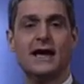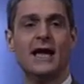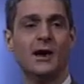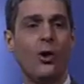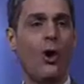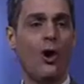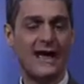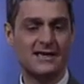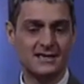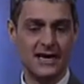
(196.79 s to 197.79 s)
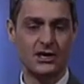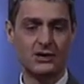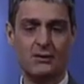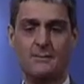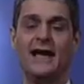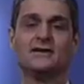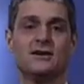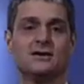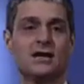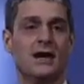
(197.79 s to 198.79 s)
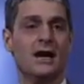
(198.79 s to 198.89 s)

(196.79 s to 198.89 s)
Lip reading: in all essential matters.